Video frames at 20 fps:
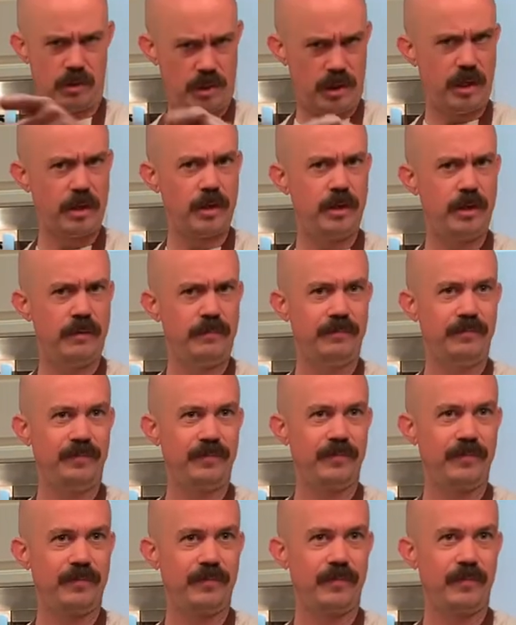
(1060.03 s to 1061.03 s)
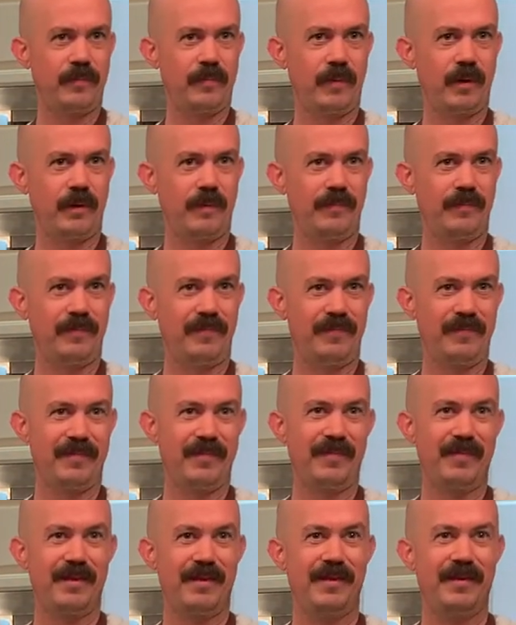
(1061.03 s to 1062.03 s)
Is that good? It's, it's
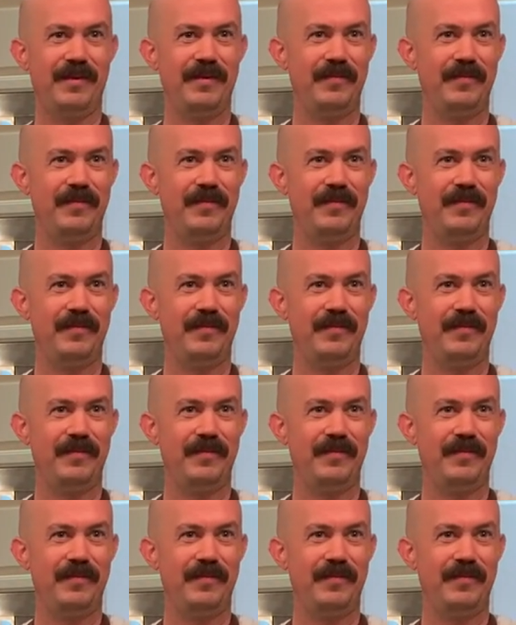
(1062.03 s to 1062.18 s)
hard.